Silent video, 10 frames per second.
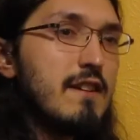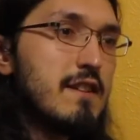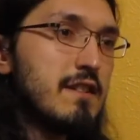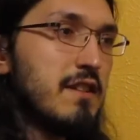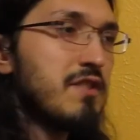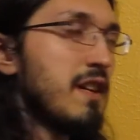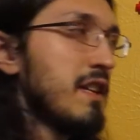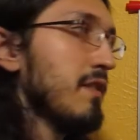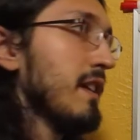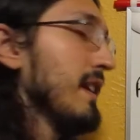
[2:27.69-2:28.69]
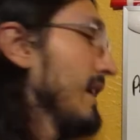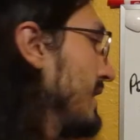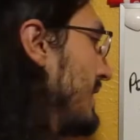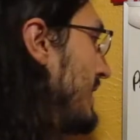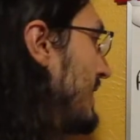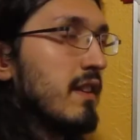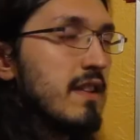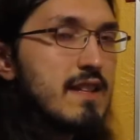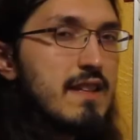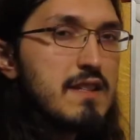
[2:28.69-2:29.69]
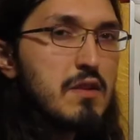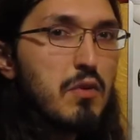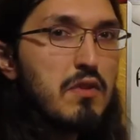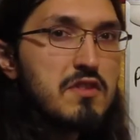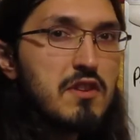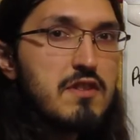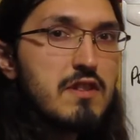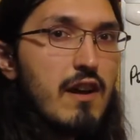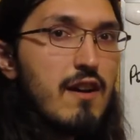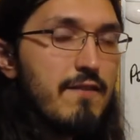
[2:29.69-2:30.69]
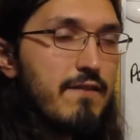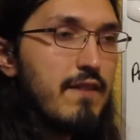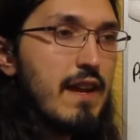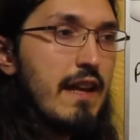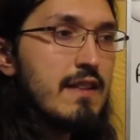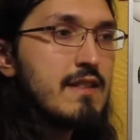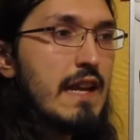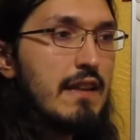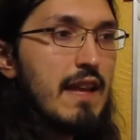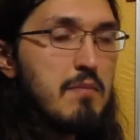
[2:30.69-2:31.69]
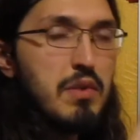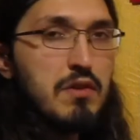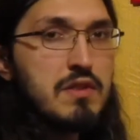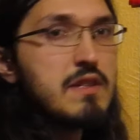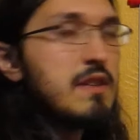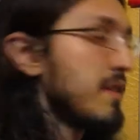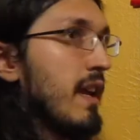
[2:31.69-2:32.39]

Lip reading: So let's try doing that. Let's say the squirrel starts off at a light post,